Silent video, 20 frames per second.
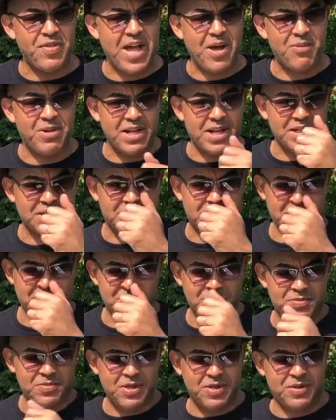that will let us do,
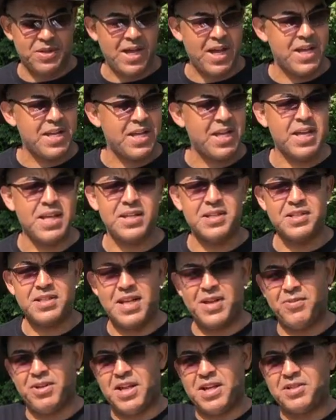okay, is
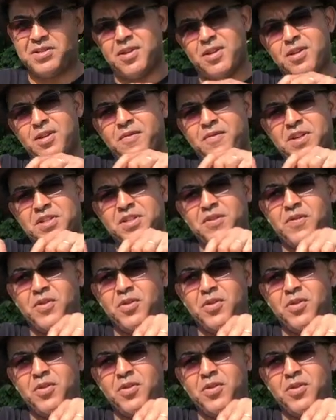it will let us first of